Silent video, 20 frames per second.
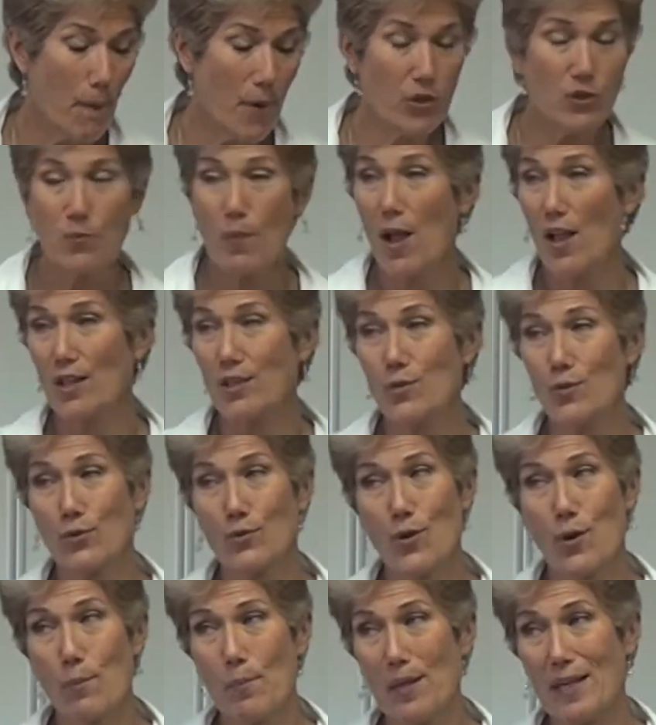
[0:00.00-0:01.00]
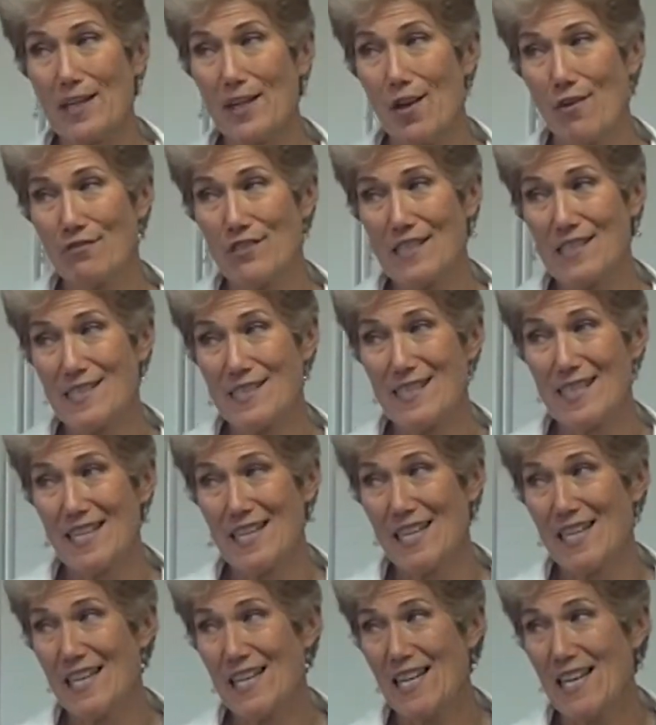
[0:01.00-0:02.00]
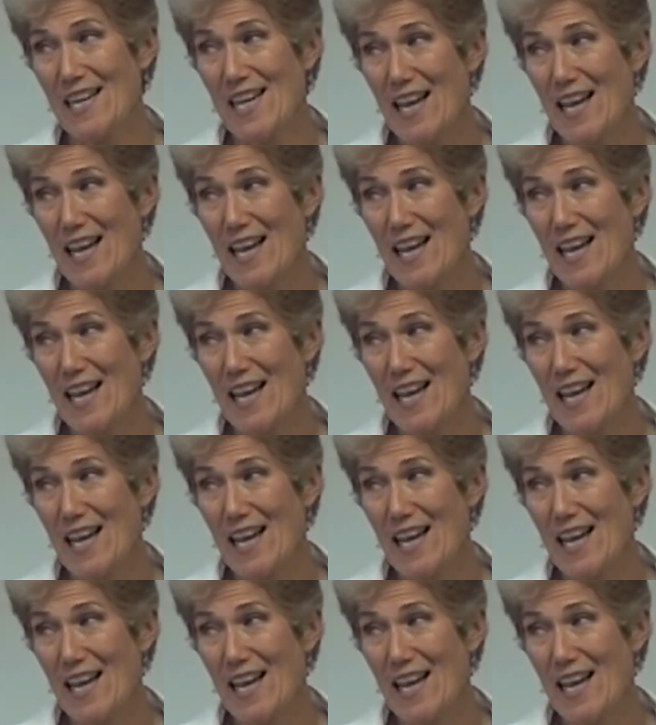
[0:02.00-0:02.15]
most molecules aren't big enough to see.